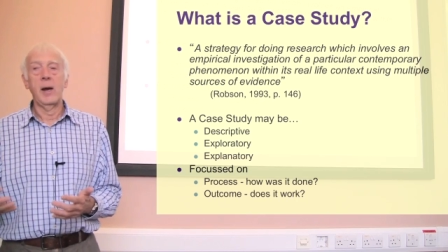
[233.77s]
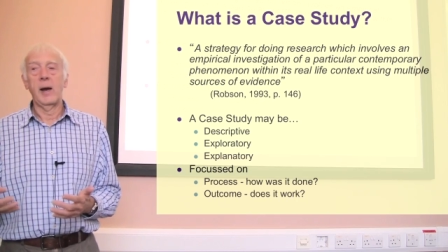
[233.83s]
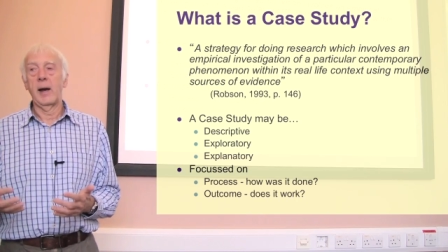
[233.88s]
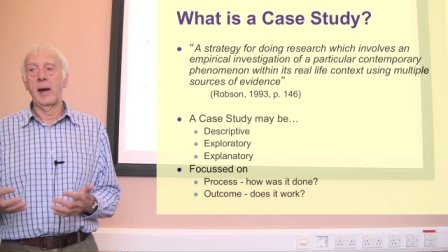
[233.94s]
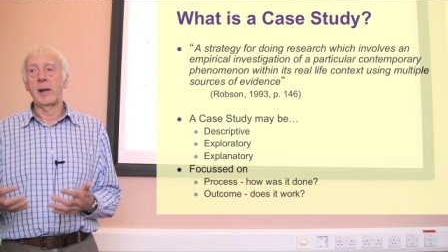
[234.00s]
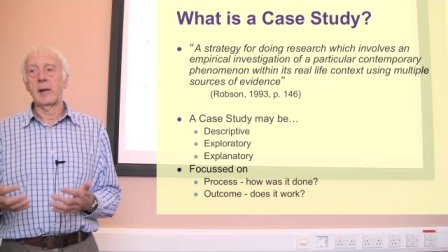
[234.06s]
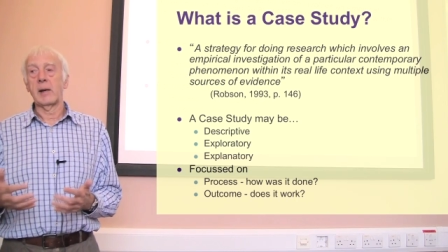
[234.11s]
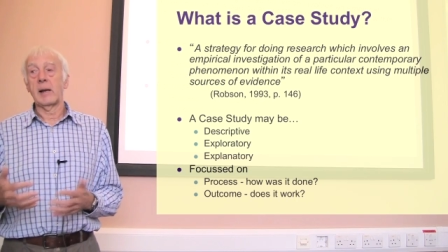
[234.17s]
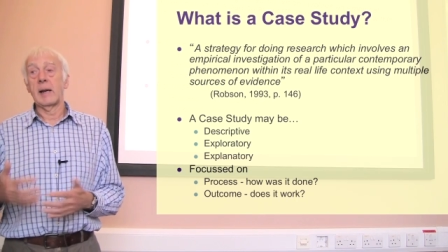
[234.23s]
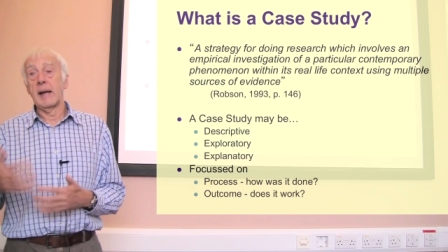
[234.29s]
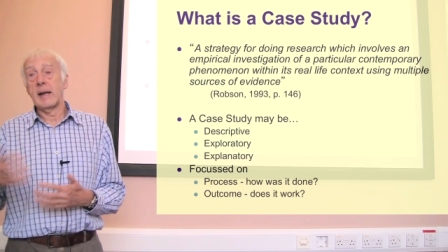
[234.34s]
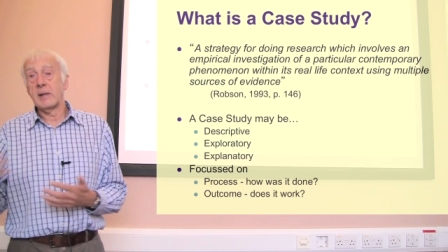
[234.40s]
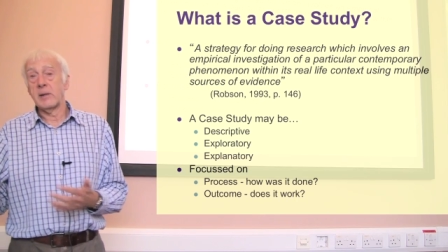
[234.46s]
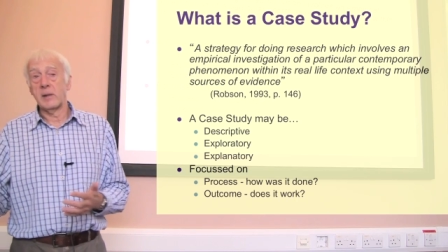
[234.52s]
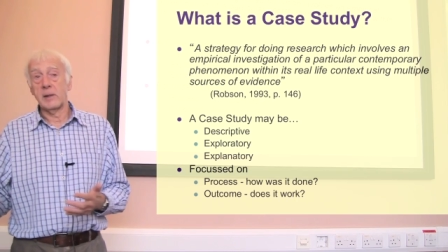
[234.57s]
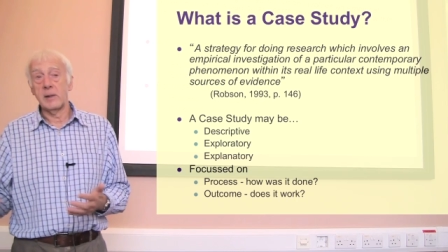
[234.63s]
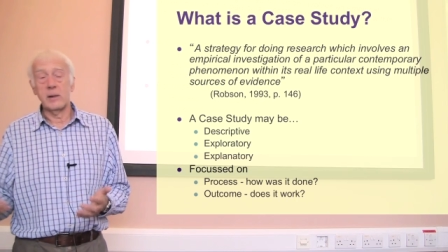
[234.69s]
and
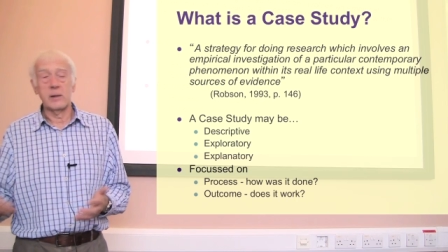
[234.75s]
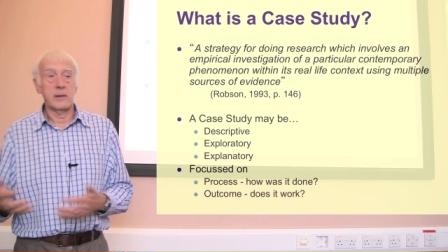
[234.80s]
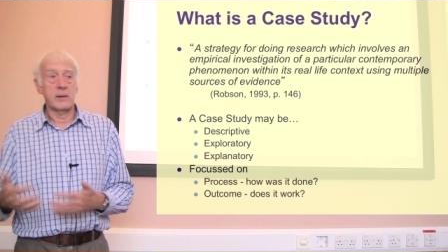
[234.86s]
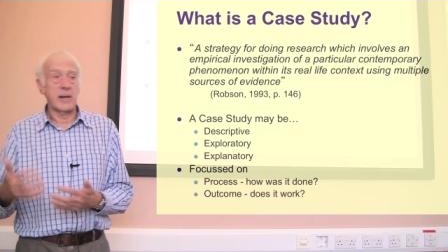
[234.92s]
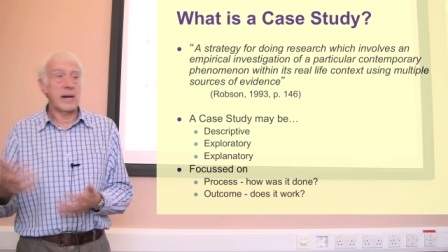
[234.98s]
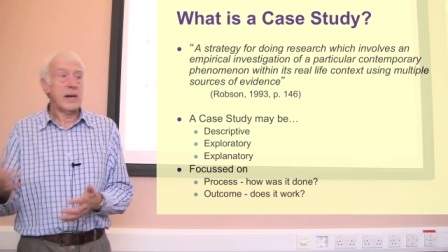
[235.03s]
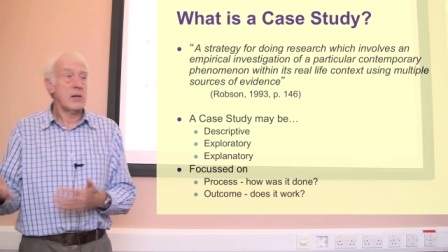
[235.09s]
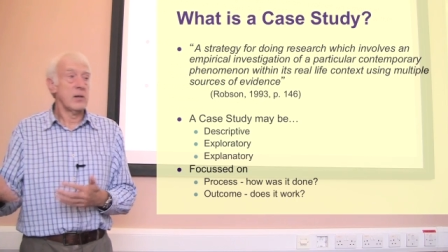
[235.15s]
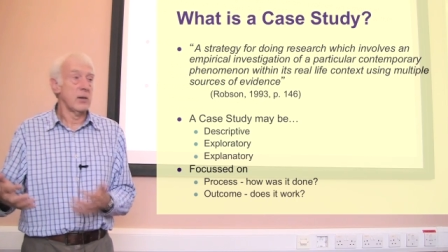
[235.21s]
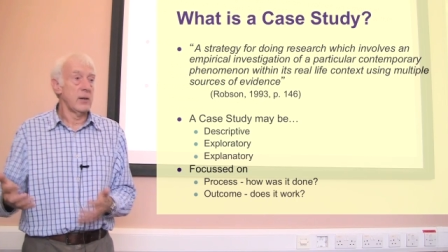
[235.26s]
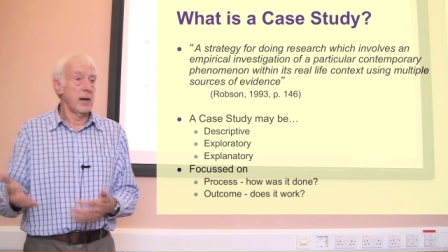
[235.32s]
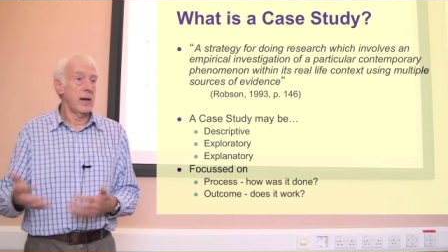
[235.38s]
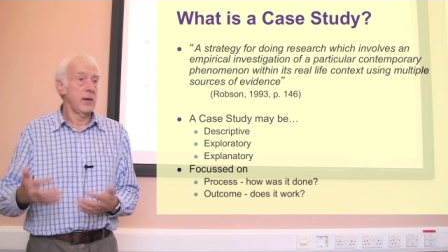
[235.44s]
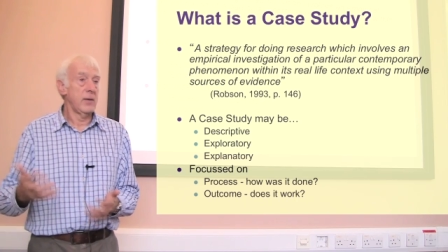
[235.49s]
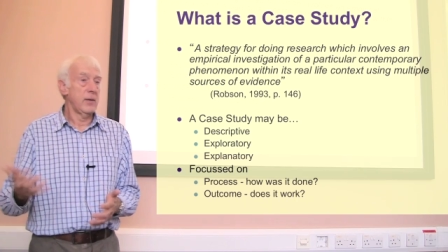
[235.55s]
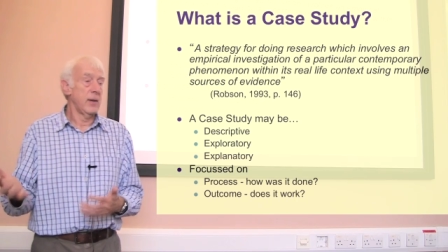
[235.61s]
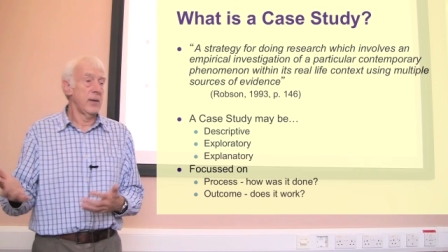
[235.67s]
collecting the data
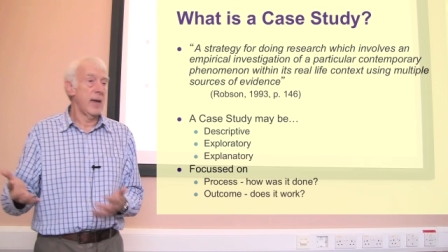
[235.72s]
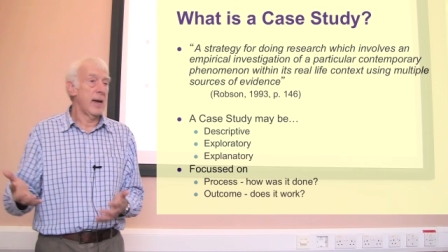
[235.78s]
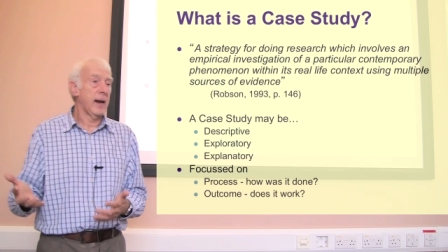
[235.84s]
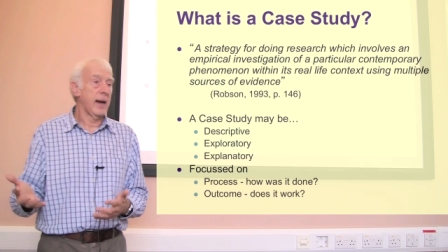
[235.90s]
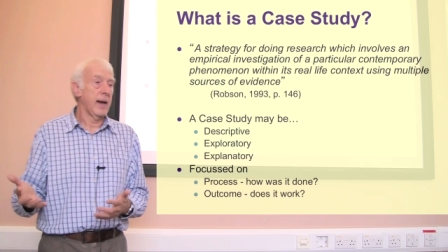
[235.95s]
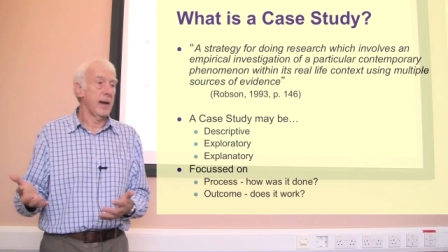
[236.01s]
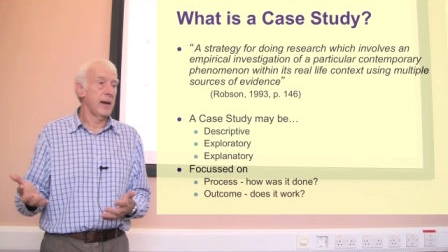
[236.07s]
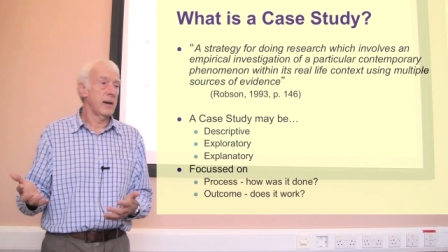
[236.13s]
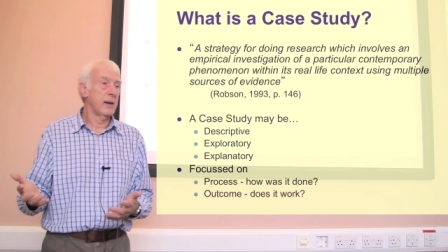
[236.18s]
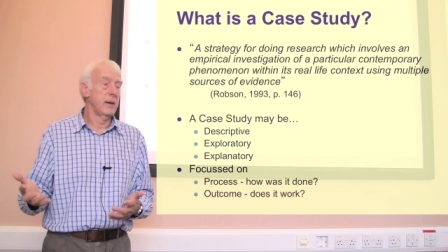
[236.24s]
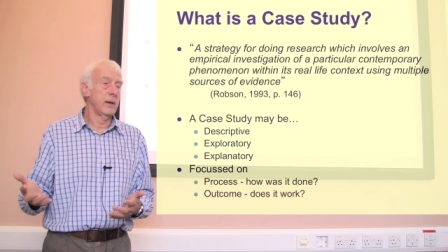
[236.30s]
that they're